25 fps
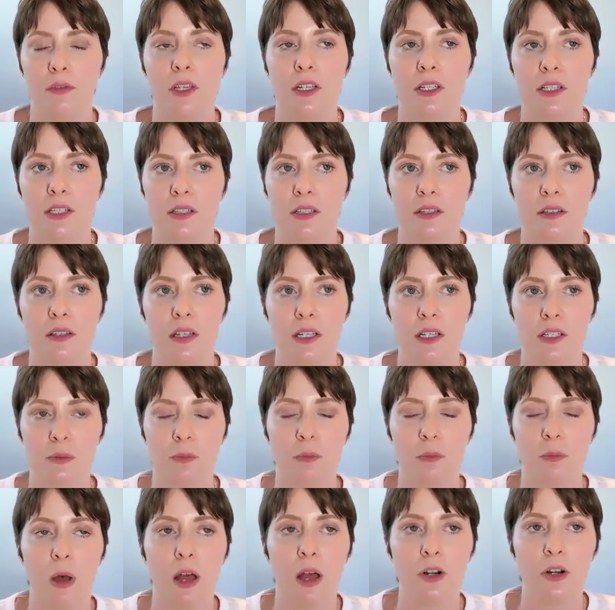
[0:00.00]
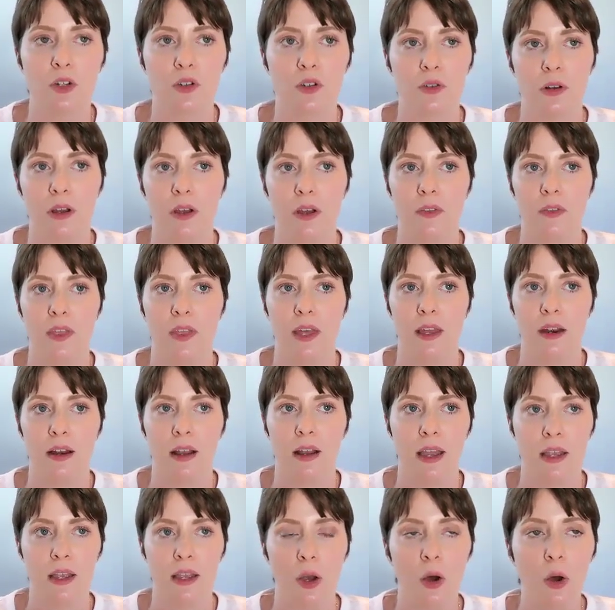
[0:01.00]
this mantra that
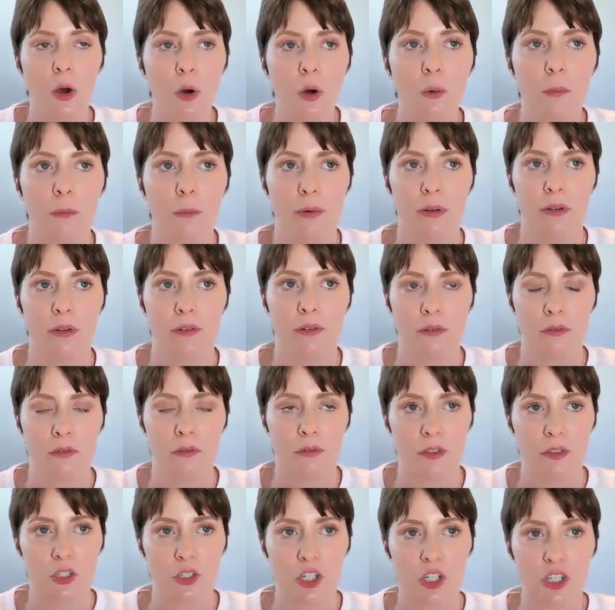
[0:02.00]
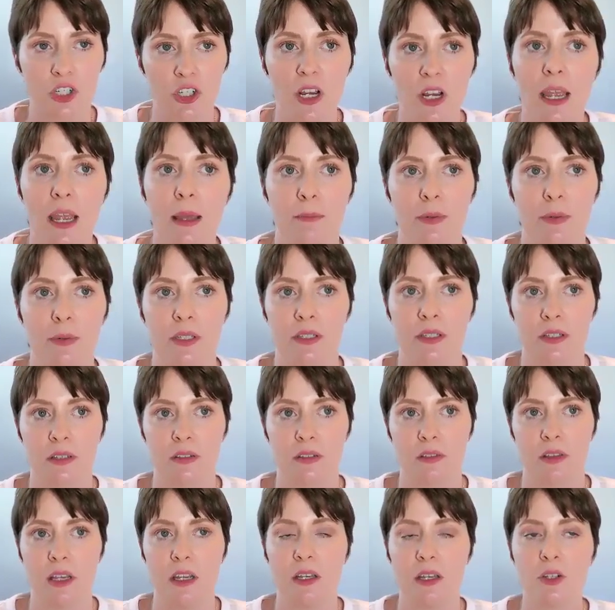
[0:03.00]
I hope shapes
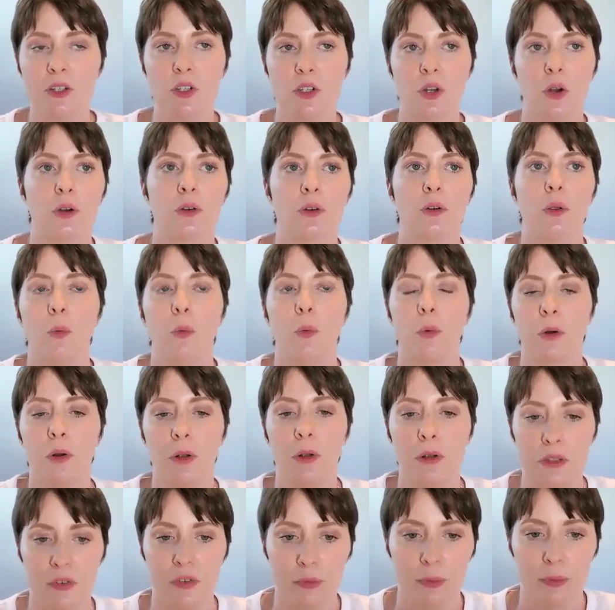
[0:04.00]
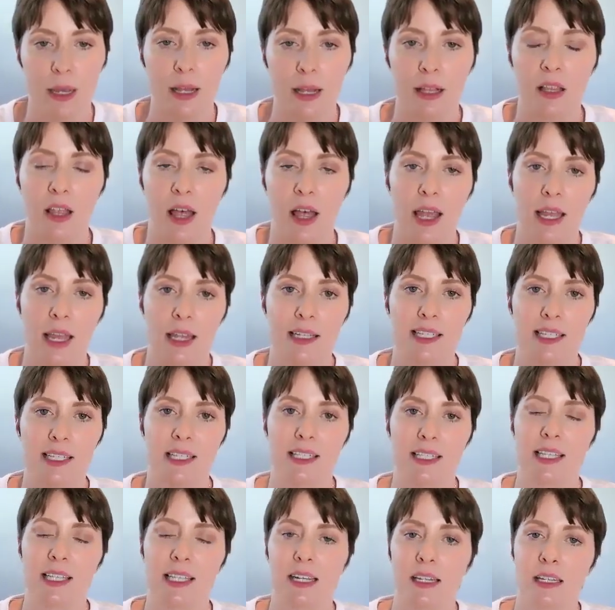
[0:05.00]
the internal world of my clients
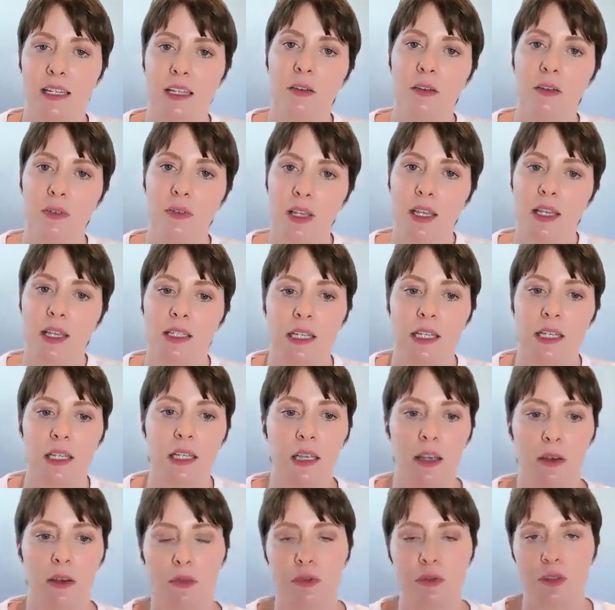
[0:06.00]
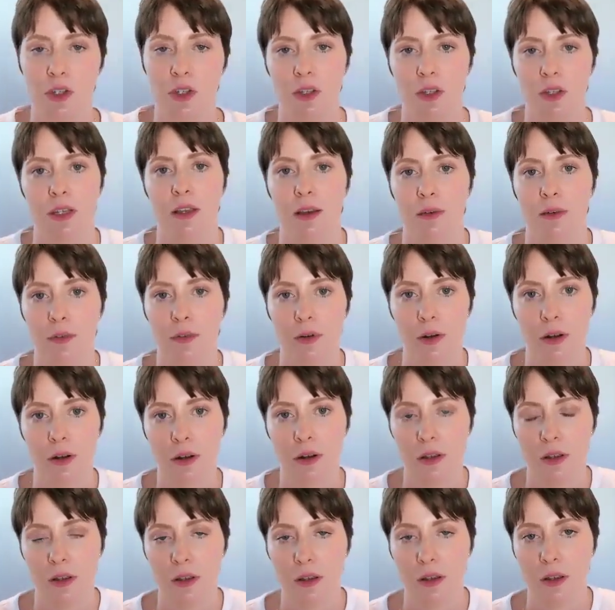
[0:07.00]
is that giving is a gift to the giver.